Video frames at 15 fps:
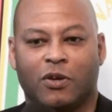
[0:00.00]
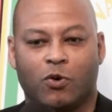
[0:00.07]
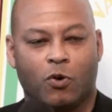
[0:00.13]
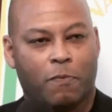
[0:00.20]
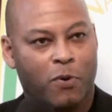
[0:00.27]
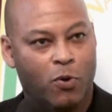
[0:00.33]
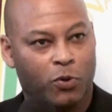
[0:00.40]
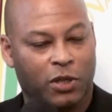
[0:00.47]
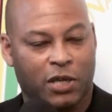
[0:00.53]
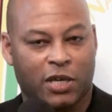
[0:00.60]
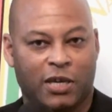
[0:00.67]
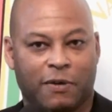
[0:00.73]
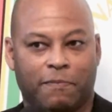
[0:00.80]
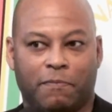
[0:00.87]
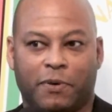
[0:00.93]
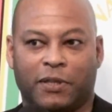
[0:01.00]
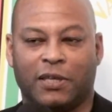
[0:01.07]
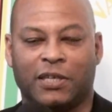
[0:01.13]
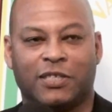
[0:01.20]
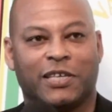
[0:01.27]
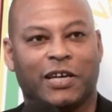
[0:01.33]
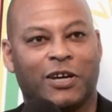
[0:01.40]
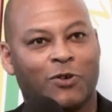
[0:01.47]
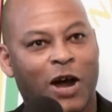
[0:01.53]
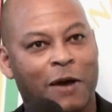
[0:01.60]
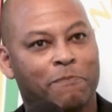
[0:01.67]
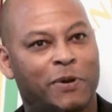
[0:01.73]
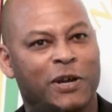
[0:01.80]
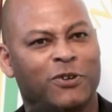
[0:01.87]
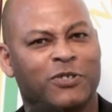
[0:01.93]
who are born here, but it's their
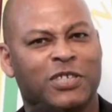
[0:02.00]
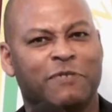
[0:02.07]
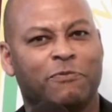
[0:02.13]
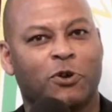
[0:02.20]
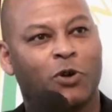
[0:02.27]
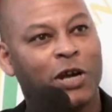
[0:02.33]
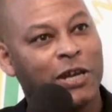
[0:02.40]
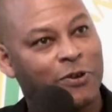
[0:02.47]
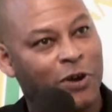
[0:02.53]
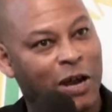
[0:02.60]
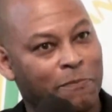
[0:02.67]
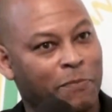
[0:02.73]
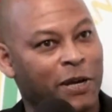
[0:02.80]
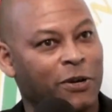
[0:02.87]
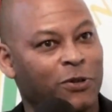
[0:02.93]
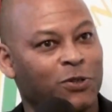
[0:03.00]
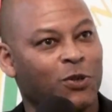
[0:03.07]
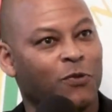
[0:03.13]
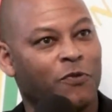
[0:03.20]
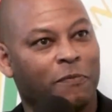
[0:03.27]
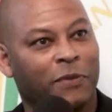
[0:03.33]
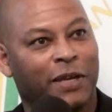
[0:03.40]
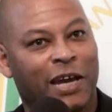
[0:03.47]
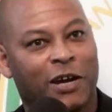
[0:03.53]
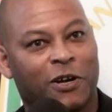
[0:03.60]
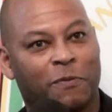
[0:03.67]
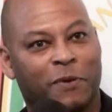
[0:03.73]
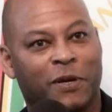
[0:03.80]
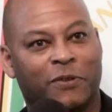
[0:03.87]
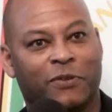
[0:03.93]
grandparents, even great grandparents, who are from the
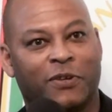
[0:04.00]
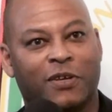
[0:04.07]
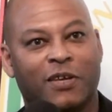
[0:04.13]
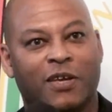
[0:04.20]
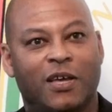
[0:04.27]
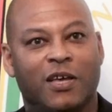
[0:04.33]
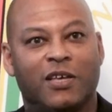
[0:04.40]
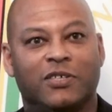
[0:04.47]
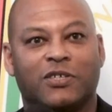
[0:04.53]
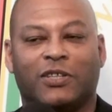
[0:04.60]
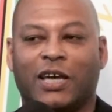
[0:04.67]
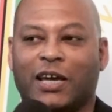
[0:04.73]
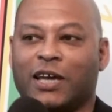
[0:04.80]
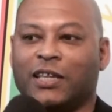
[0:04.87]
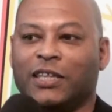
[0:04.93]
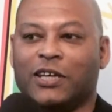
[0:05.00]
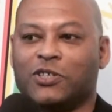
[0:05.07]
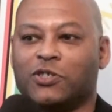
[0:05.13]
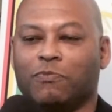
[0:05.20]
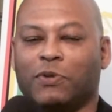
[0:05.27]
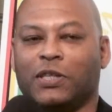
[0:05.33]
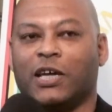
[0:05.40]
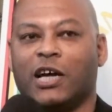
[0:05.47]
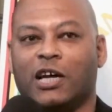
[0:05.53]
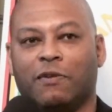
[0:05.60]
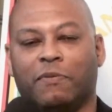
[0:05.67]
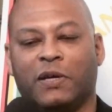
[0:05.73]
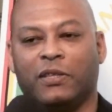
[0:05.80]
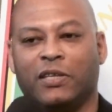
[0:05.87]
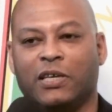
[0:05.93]
Caribbean. So that connection with the
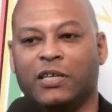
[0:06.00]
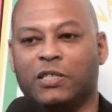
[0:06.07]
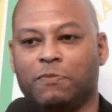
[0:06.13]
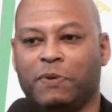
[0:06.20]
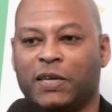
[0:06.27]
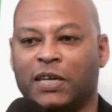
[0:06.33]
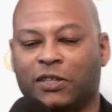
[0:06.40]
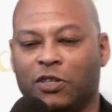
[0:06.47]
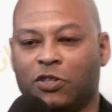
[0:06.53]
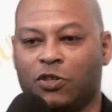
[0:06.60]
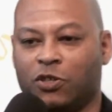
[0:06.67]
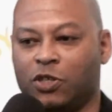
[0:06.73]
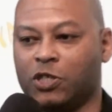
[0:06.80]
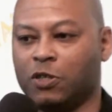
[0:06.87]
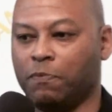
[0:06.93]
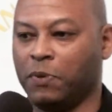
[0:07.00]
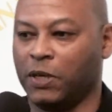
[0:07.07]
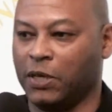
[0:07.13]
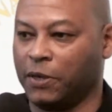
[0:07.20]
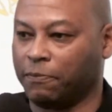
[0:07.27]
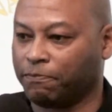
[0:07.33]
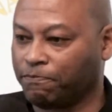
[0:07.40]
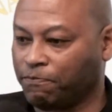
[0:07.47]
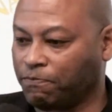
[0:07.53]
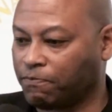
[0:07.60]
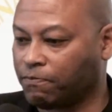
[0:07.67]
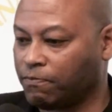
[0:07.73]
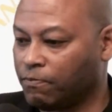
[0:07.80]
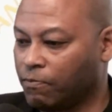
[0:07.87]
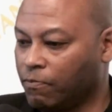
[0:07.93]
Caribbean is beginning to disappear.
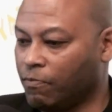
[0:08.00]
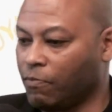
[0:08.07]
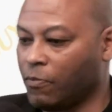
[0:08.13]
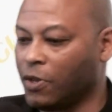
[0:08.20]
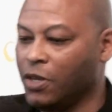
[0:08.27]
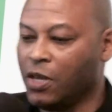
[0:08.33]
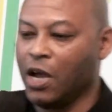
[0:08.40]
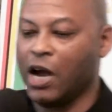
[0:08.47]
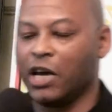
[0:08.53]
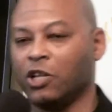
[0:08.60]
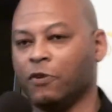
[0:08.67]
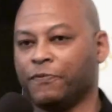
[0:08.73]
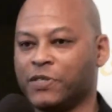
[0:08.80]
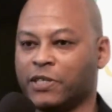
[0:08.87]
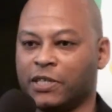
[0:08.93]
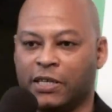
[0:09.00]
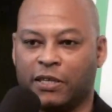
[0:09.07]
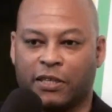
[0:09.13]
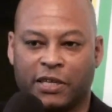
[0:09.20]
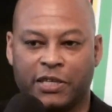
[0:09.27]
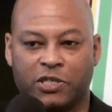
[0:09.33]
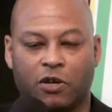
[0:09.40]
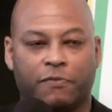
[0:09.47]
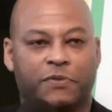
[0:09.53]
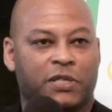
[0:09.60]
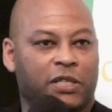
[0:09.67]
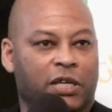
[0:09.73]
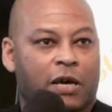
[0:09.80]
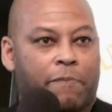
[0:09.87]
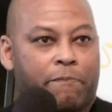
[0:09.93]
And obviously, there's
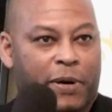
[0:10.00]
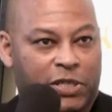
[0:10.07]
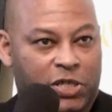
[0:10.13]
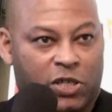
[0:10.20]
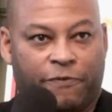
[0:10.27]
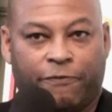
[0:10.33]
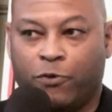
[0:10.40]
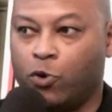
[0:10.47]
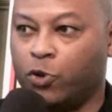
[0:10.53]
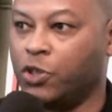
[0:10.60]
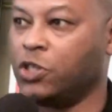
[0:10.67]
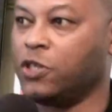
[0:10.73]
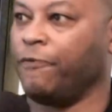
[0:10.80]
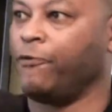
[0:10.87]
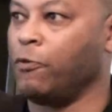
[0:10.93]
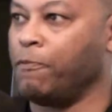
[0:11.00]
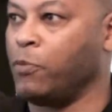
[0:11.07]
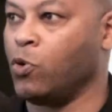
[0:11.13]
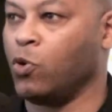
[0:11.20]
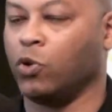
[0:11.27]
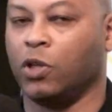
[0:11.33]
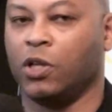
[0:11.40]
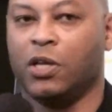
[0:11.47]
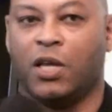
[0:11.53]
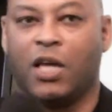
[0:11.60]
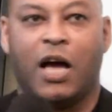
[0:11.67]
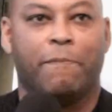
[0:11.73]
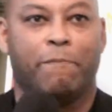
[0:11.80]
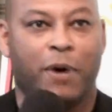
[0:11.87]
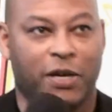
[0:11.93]
obviously the competitive forces of football
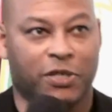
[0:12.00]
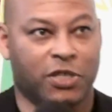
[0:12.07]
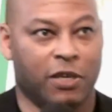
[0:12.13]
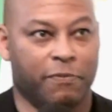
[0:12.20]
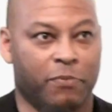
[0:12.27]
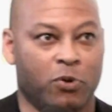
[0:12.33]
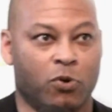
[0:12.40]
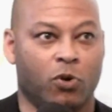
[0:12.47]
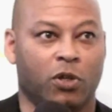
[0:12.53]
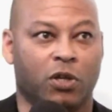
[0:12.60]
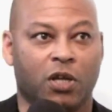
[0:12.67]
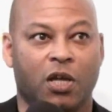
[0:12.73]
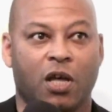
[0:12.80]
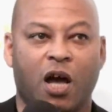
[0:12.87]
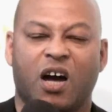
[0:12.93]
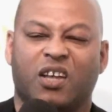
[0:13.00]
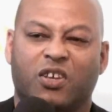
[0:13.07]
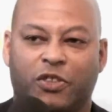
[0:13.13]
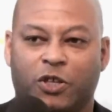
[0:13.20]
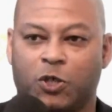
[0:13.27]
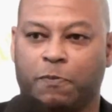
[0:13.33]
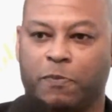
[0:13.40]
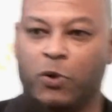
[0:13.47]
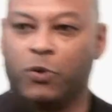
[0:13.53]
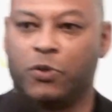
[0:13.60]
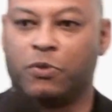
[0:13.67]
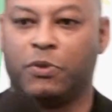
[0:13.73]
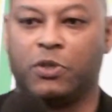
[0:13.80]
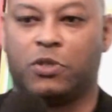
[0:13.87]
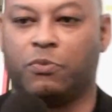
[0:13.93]
and basketball and other
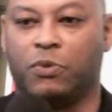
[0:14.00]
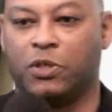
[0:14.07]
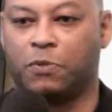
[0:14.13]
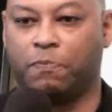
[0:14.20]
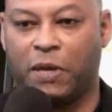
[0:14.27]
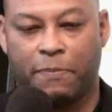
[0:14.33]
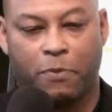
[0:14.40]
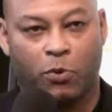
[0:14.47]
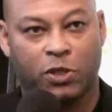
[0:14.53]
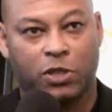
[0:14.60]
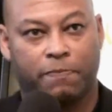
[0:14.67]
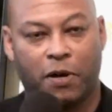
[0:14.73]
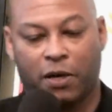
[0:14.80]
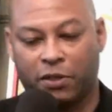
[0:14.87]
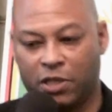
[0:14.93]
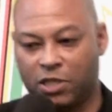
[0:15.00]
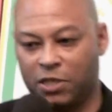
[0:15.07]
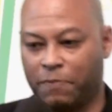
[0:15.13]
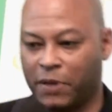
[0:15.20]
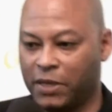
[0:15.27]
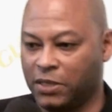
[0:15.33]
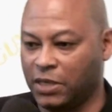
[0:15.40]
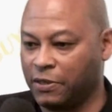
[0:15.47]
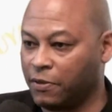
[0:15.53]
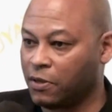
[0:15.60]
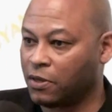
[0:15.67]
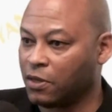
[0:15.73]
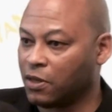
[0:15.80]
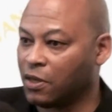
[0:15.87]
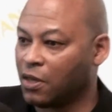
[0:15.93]
sports which, which people want to participate
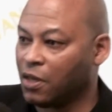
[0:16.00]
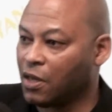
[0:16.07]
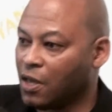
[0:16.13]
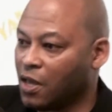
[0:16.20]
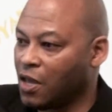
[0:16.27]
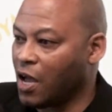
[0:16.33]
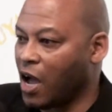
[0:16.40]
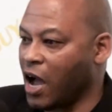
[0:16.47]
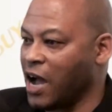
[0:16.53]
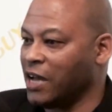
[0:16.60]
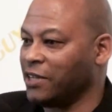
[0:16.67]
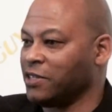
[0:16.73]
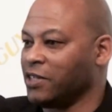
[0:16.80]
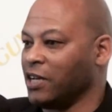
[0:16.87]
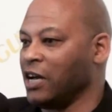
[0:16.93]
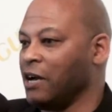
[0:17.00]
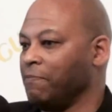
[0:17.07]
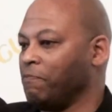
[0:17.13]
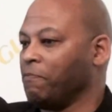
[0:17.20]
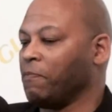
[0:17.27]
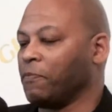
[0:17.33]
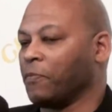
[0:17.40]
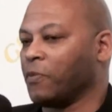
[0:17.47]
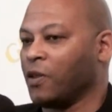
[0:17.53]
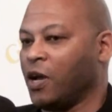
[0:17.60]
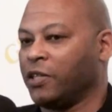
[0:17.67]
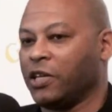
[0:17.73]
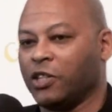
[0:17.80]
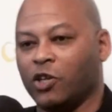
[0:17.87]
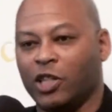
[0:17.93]
in. And um,
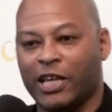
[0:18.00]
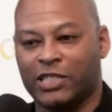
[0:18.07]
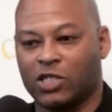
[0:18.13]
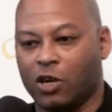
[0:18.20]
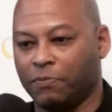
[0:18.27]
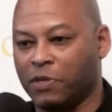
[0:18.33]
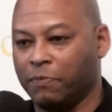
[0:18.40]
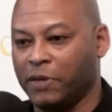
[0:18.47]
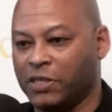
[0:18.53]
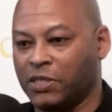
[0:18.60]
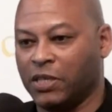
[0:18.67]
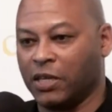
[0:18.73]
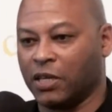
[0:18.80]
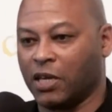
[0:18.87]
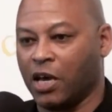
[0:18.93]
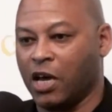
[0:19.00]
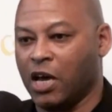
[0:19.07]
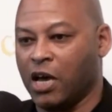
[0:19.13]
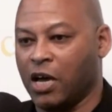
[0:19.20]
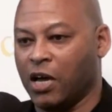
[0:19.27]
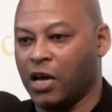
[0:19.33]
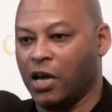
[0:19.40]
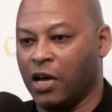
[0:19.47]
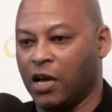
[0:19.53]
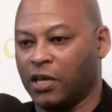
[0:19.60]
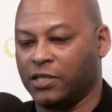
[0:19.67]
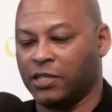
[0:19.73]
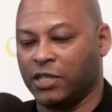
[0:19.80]
another less optimistic uh, uh,